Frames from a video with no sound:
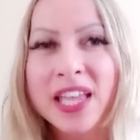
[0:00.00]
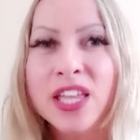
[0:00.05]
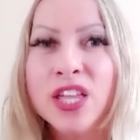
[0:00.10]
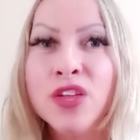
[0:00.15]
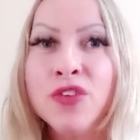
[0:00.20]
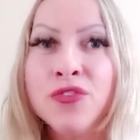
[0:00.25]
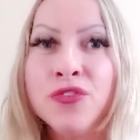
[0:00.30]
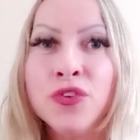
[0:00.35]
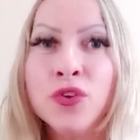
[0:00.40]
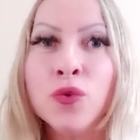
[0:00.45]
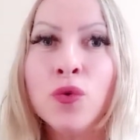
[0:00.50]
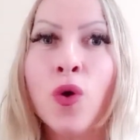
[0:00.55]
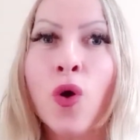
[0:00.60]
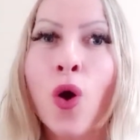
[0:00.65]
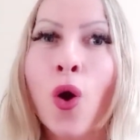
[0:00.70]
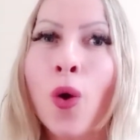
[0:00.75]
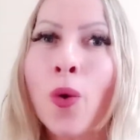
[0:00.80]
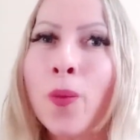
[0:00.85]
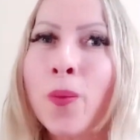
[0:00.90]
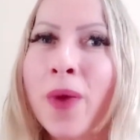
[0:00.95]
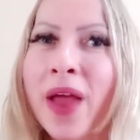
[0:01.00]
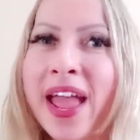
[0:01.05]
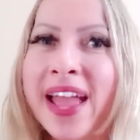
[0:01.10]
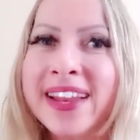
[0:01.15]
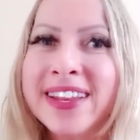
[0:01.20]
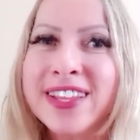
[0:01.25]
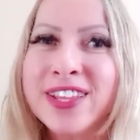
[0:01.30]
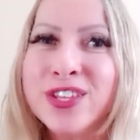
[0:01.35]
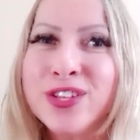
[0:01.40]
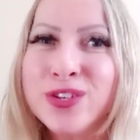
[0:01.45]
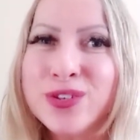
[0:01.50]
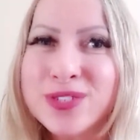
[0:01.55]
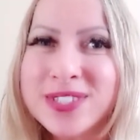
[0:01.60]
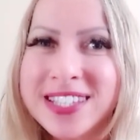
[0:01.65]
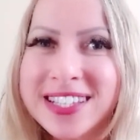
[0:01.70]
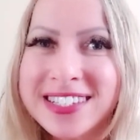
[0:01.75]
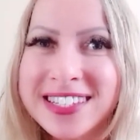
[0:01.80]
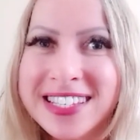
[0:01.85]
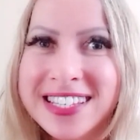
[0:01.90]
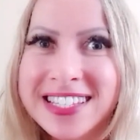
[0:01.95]
If you already used
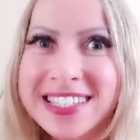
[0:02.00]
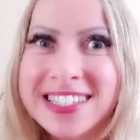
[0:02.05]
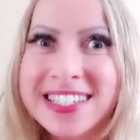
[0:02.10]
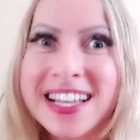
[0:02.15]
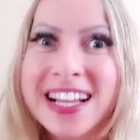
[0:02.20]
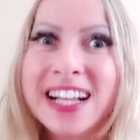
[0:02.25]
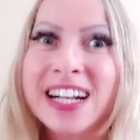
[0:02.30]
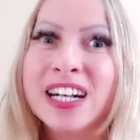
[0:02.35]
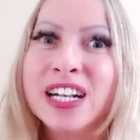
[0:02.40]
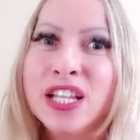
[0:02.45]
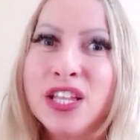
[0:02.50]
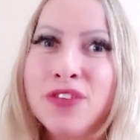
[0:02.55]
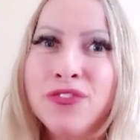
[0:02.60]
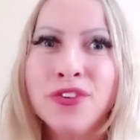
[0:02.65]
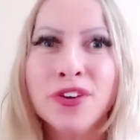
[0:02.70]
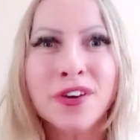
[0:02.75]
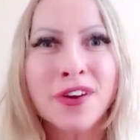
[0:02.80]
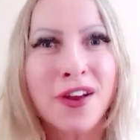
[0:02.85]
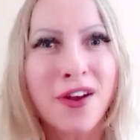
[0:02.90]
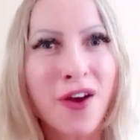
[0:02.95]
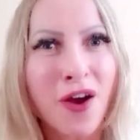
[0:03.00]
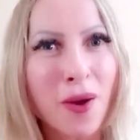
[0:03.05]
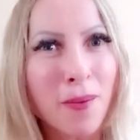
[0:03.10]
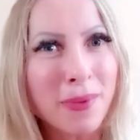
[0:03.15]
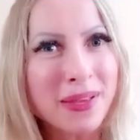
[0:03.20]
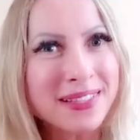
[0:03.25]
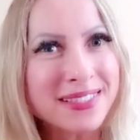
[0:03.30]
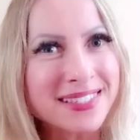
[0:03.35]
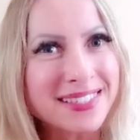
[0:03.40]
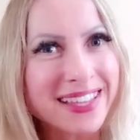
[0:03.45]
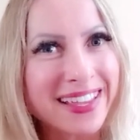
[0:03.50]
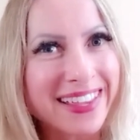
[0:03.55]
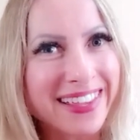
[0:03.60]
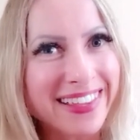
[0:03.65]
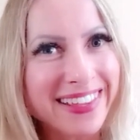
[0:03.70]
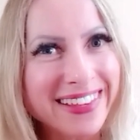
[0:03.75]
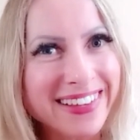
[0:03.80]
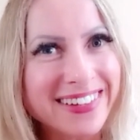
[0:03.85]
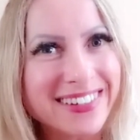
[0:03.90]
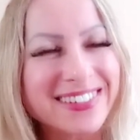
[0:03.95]
it, leave your comments
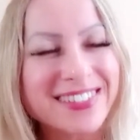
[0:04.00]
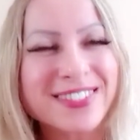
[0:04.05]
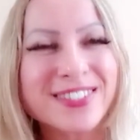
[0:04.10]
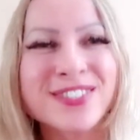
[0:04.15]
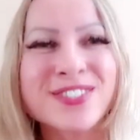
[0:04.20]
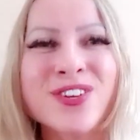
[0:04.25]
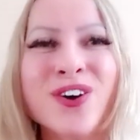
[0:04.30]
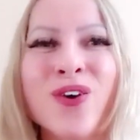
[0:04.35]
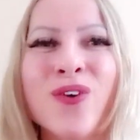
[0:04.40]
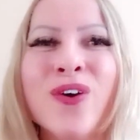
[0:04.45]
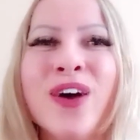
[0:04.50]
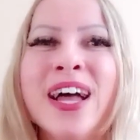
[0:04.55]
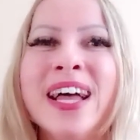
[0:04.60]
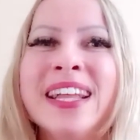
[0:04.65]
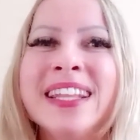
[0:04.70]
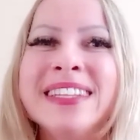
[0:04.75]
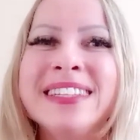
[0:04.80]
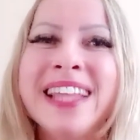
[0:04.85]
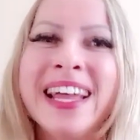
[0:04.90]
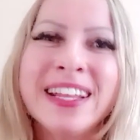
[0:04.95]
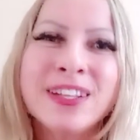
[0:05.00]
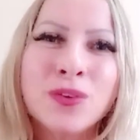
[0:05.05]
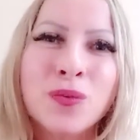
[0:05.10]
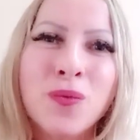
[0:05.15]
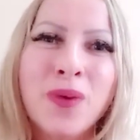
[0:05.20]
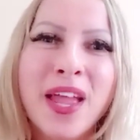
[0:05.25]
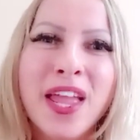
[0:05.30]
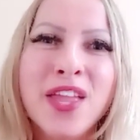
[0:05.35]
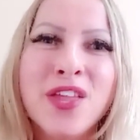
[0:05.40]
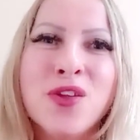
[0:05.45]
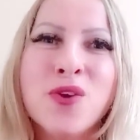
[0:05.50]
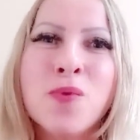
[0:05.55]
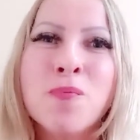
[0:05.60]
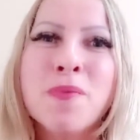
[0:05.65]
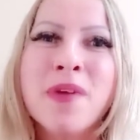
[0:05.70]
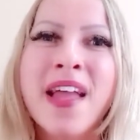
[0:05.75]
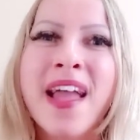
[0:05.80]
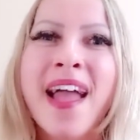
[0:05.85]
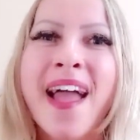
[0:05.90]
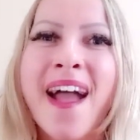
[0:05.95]
here, so that way you'll
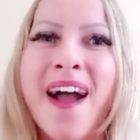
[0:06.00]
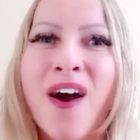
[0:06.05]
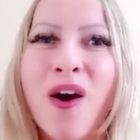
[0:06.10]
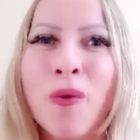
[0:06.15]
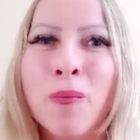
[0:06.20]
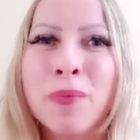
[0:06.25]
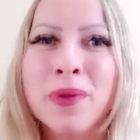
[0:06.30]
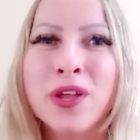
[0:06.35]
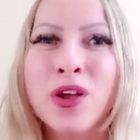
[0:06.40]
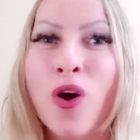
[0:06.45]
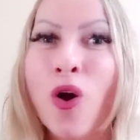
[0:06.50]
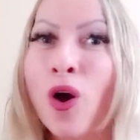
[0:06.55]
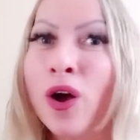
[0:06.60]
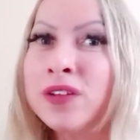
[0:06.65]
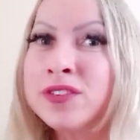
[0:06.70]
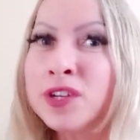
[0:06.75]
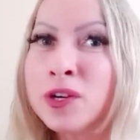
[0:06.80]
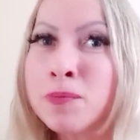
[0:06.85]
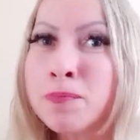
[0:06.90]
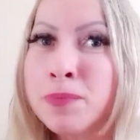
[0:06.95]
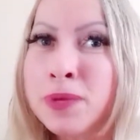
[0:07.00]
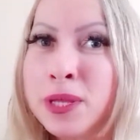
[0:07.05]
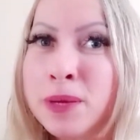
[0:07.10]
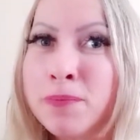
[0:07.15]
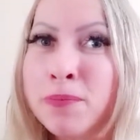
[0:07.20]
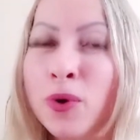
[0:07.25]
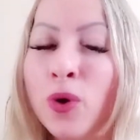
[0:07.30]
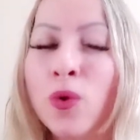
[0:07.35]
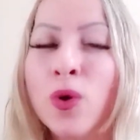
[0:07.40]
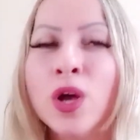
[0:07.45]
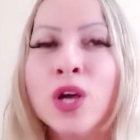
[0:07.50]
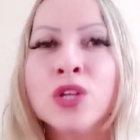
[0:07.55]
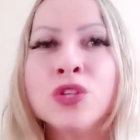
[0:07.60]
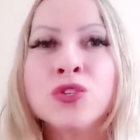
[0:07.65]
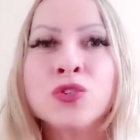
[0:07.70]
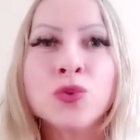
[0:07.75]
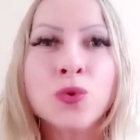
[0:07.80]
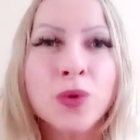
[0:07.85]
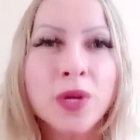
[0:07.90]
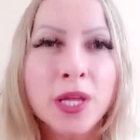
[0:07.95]
be helping other people
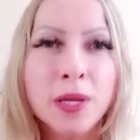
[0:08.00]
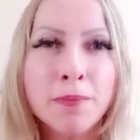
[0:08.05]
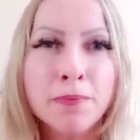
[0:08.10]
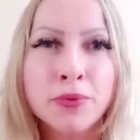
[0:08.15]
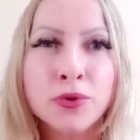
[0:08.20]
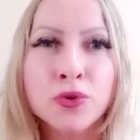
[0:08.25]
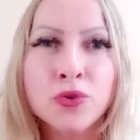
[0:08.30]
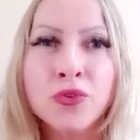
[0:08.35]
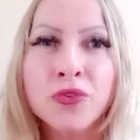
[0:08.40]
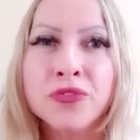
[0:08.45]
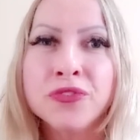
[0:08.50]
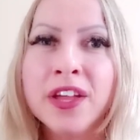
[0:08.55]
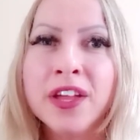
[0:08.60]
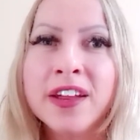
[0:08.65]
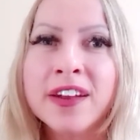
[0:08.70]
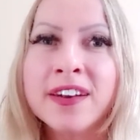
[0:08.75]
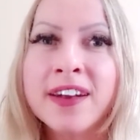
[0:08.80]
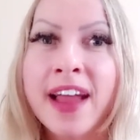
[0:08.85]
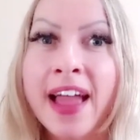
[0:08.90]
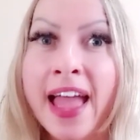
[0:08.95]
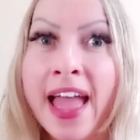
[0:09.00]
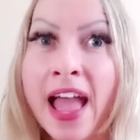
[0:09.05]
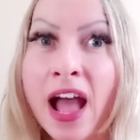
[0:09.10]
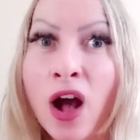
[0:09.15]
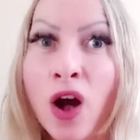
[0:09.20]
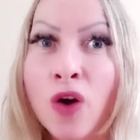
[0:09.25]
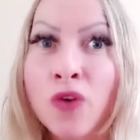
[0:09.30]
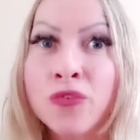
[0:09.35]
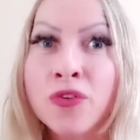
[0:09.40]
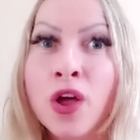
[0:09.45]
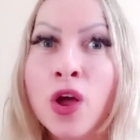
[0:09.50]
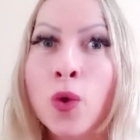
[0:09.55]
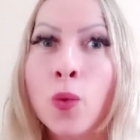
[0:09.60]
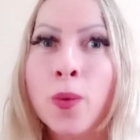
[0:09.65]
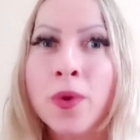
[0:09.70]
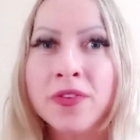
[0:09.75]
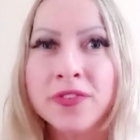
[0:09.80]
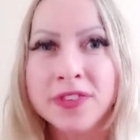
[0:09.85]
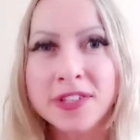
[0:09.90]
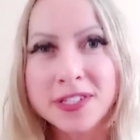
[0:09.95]
to improve their health
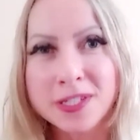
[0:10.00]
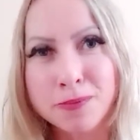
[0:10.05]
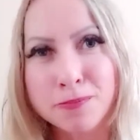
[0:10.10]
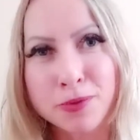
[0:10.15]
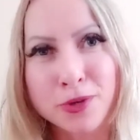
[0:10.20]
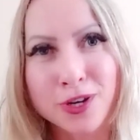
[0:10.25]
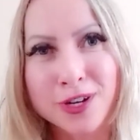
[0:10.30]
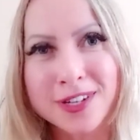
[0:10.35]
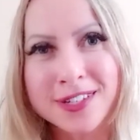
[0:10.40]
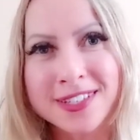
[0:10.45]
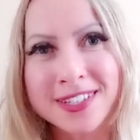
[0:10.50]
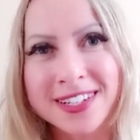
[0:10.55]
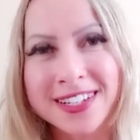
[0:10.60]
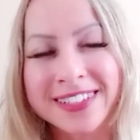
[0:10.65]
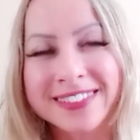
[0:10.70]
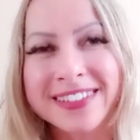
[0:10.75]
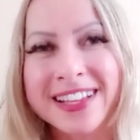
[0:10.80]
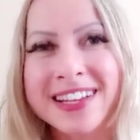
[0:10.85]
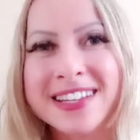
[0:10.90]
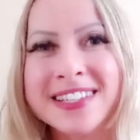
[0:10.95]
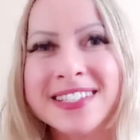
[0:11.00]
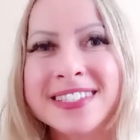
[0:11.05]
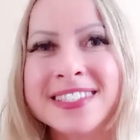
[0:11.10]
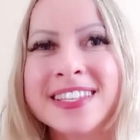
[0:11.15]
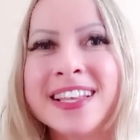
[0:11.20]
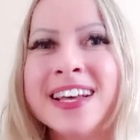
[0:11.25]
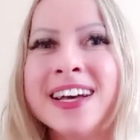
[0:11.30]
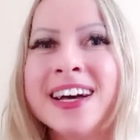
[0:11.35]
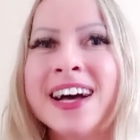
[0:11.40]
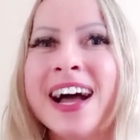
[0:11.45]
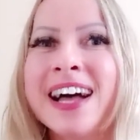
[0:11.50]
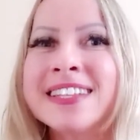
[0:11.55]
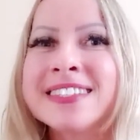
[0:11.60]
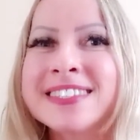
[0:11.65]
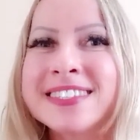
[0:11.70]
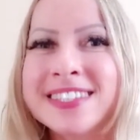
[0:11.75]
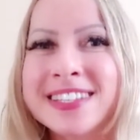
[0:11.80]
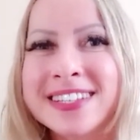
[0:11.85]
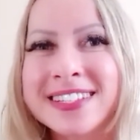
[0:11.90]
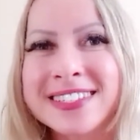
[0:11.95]
with this product that is a
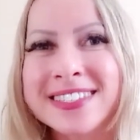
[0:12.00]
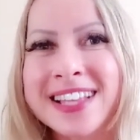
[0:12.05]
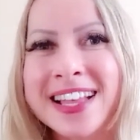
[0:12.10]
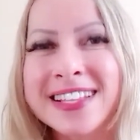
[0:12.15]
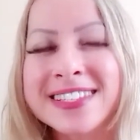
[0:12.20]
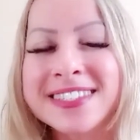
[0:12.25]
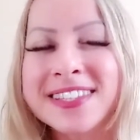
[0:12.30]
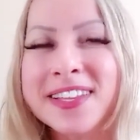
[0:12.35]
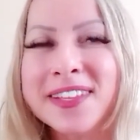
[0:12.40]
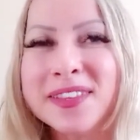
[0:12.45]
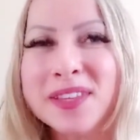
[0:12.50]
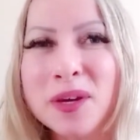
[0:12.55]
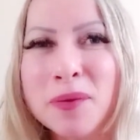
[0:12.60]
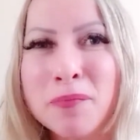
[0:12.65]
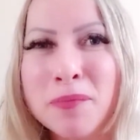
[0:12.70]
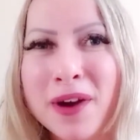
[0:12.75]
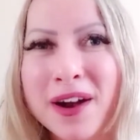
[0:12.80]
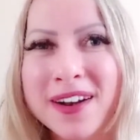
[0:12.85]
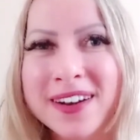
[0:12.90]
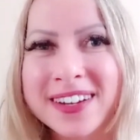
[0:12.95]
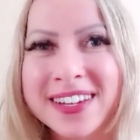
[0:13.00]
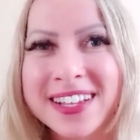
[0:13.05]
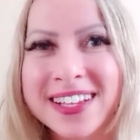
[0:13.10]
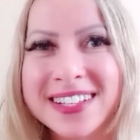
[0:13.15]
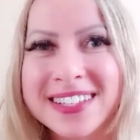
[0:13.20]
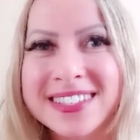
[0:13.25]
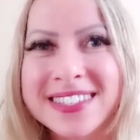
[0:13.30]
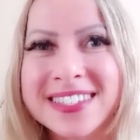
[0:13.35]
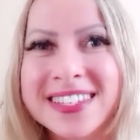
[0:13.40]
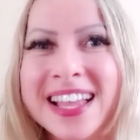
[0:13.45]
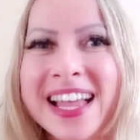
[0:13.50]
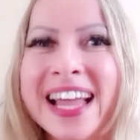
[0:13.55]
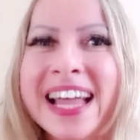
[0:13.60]
success in the market.